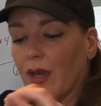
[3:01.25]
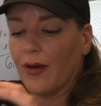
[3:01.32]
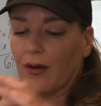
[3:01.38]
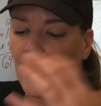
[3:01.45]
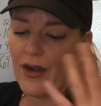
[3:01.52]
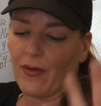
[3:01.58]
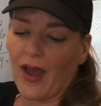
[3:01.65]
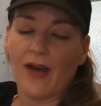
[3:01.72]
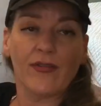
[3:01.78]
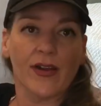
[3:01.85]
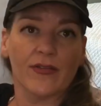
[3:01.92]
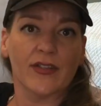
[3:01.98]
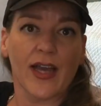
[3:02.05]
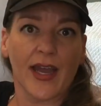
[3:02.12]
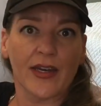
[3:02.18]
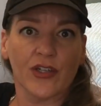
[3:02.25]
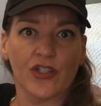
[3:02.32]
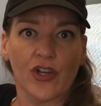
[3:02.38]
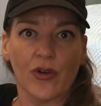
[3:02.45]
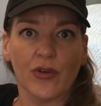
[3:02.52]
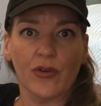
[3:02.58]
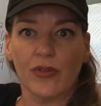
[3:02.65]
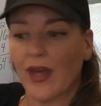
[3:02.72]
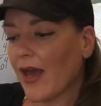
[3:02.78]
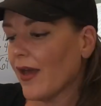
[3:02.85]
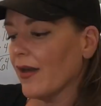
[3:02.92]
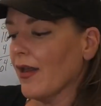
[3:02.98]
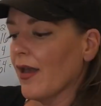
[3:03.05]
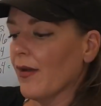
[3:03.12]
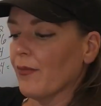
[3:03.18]
I don't have enough die to show you
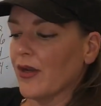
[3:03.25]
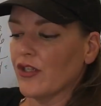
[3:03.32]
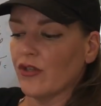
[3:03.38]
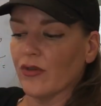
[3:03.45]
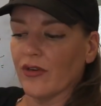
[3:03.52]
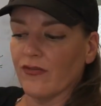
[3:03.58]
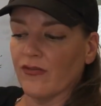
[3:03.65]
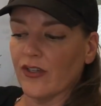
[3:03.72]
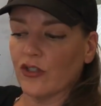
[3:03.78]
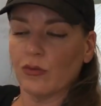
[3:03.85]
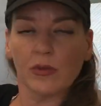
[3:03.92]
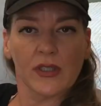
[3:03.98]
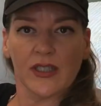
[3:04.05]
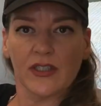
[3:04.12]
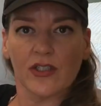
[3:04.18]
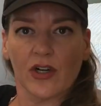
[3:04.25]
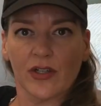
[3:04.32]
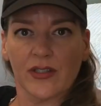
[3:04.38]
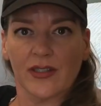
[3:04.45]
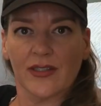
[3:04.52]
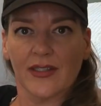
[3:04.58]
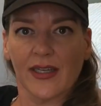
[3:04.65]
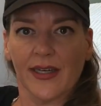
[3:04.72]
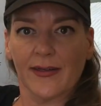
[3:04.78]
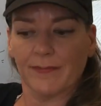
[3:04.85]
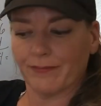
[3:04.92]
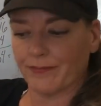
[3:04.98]
that, but you could visually start to see it.